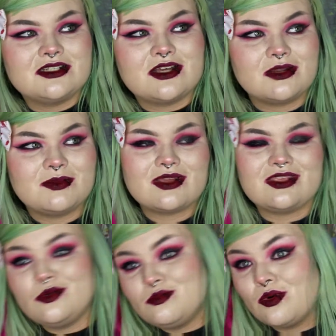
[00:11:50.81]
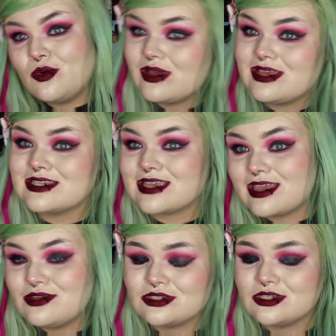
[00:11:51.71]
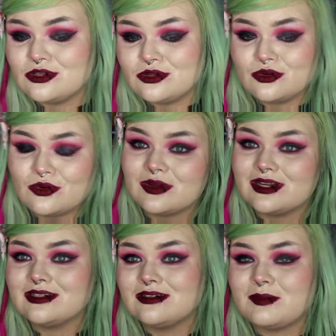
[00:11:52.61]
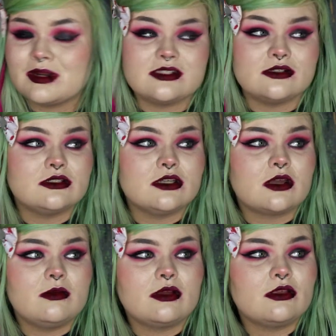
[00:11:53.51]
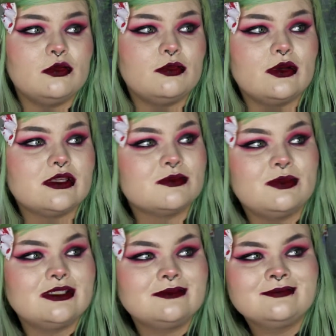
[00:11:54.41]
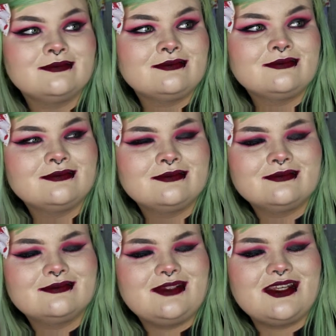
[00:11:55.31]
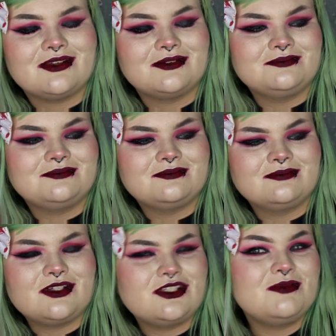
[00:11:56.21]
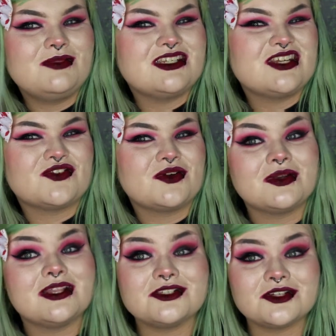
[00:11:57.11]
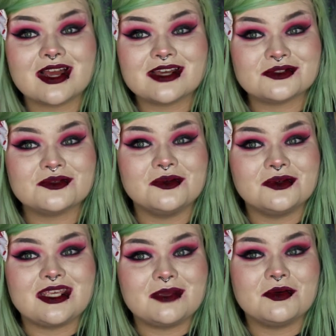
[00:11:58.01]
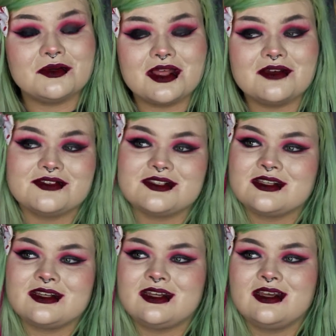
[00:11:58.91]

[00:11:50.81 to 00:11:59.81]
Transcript: talking about cute boys like I used to do and I mean I still talk about cute boys but you know there's something different when it's your high school emo loves.